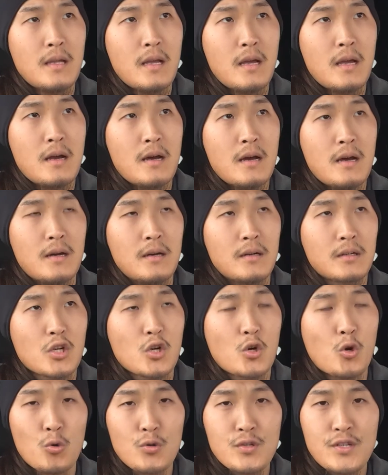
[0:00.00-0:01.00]

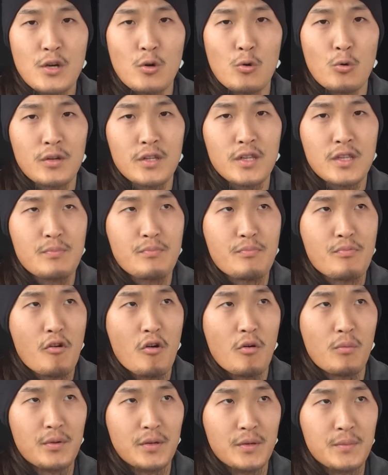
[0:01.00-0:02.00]
causing all of the
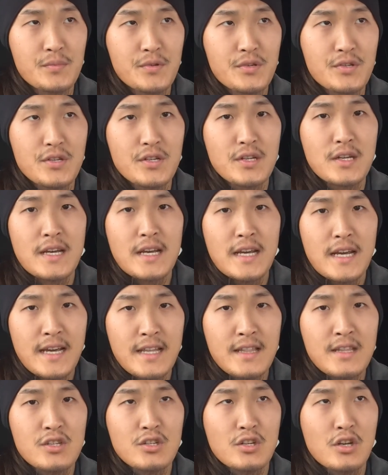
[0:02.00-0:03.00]
problems
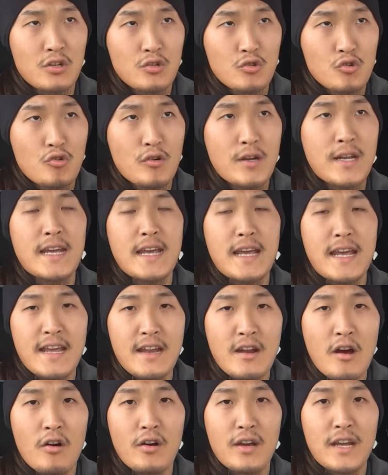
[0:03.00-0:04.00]
in this country, in
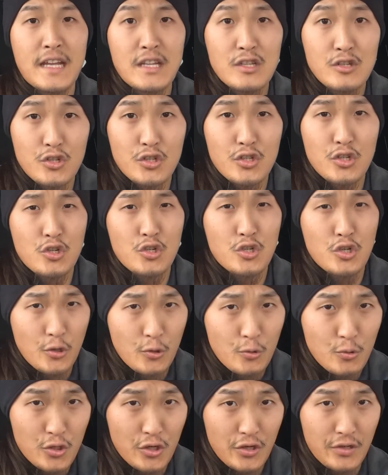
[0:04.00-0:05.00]
our
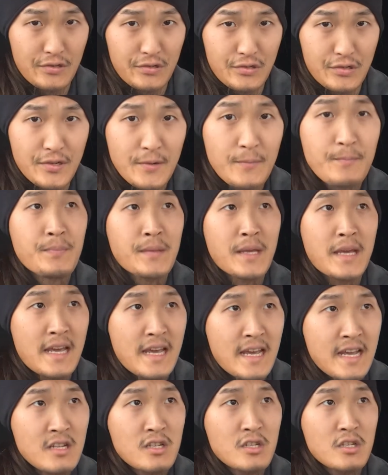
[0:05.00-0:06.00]
institutions.
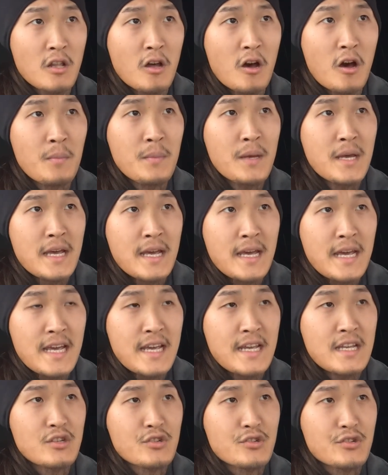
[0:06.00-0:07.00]
Islam
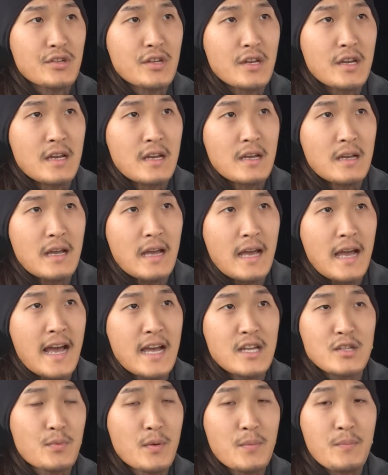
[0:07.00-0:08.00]

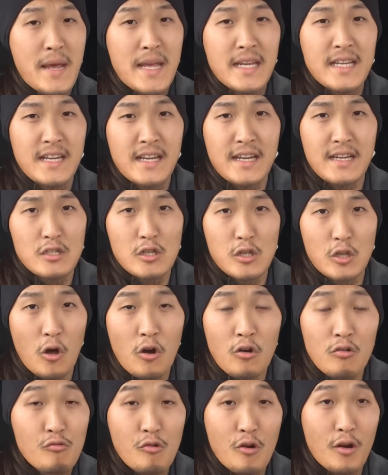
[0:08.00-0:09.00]
has been making its
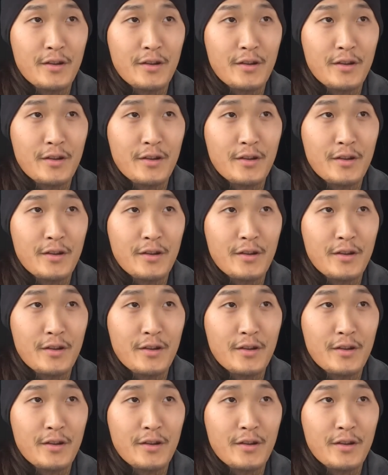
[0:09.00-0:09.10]
long